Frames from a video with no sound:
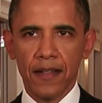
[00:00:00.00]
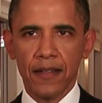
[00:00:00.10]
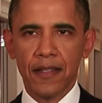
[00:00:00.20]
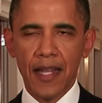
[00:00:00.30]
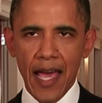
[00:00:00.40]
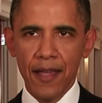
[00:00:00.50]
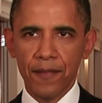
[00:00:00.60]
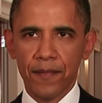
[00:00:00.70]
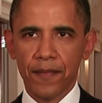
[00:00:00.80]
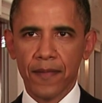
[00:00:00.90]
Today,
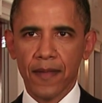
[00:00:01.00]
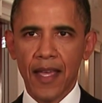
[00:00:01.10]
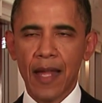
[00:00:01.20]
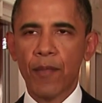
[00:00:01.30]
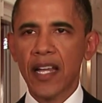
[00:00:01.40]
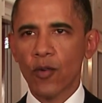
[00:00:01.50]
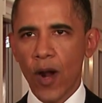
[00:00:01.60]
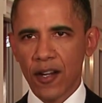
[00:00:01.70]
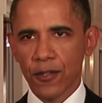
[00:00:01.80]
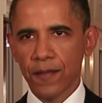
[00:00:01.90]
at my
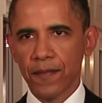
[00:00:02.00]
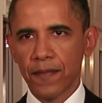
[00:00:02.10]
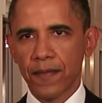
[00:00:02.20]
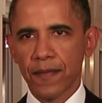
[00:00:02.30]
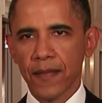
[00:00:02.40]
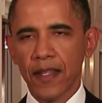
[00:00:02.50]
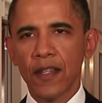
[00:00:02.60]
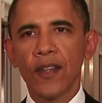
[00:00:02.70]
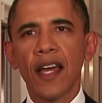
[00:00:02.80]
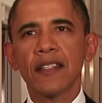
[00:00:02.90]
direction, the
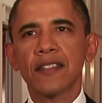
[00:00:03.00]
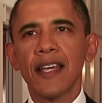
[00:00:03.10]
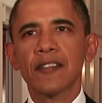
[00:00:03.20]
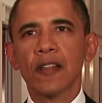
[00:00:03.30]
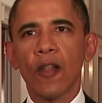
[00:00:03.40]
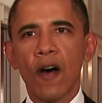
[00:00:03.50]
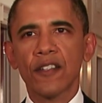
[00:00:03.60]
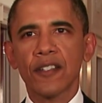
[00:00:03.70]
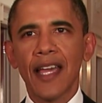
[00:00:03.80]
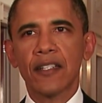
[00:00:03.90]
United States
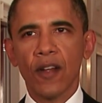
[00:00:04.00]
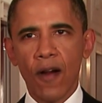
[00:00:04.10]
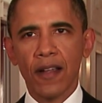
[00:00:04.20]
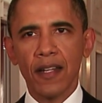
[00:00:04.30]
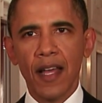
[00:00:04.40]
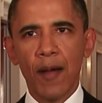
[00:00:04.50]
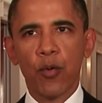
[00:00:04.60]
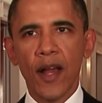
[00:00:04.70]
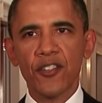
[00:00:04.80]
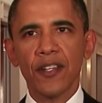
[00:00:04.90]
launched a targeted
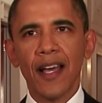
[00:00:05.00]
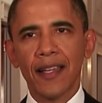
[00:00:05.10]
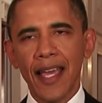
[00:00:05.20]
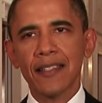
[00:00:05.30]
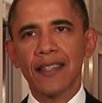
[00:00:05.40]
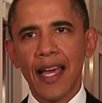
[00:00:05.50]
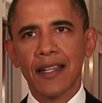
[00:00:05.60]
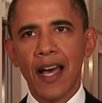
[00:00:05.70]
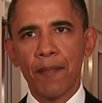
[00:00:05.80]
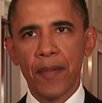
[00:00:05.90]
operation against that
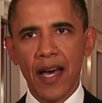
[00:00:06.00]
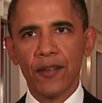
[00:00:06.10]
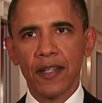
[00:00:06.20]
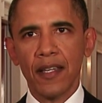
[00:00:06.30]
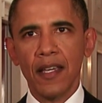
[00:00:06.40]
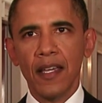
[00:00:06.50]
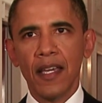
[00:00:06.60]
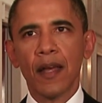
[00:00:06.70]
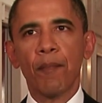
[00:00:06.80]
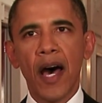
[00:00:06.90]
compound
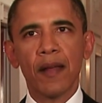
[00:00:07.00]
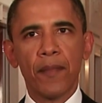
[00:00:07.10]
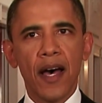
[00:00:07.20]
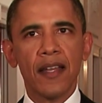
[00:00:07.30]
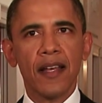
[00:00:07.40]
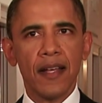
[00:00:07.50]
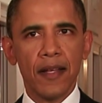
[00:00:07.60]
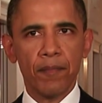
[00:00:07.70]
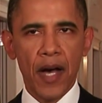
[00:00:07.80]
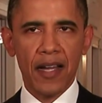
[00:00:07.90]
in Abbottabad,
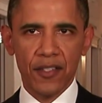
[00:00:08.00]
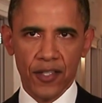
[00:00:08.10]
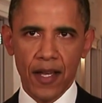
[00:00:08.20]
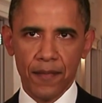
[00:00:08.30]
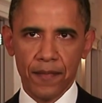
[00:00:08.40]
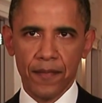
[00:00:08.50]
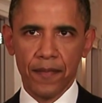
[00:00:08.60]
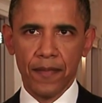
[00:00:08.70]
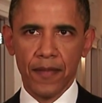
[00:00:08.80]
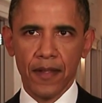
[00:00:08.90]
Pakistan.
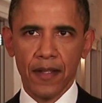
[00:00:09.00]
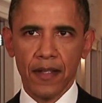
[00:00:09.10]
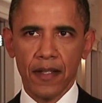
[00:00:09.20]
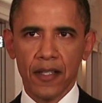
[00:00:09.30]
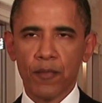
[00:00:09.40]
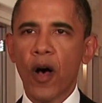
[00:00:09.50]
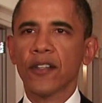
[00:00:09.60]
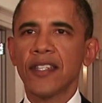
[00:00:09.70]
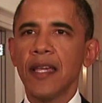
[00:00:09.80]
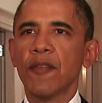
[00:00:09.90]
A small
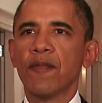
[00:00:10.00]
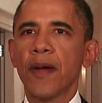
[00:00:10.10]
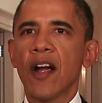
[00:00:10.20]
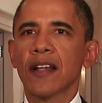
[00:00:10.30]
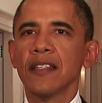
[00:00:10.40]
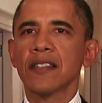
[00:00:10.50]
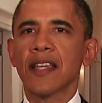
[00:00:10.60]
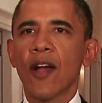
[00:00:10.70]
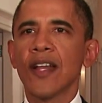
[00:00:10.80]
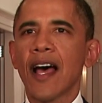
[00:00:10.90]
team of Americans
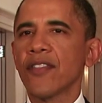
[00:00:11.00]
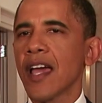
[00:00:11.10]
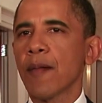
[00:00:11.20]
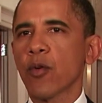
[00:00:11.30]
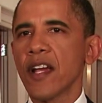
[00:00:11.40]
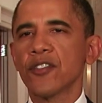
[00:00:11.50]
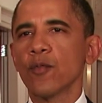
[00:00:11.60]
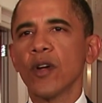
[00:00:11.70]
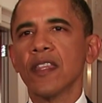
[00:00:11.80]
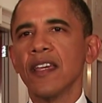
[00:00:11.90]
carried out the operation
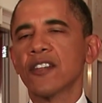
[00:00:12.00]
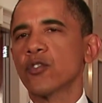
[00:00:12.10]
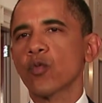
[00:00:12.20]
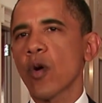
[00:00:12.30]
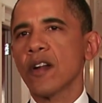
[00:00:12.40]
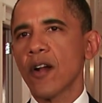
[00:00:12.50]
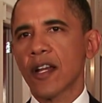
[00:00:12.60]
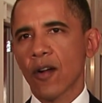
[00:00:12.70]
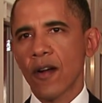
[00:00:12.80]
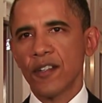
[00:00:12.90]
with extraordinary
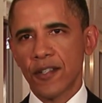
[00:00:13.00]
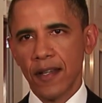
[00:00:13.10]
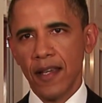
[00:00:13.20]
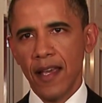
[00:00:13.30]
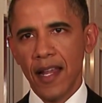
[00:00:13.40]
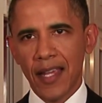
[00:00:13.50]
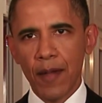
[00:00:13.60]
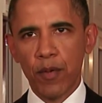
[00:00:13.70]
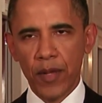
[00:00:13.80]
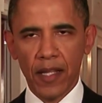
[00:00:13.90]
courage and
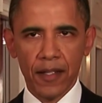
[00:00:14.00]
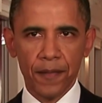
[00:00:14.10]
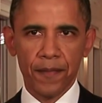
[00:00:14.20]
capability.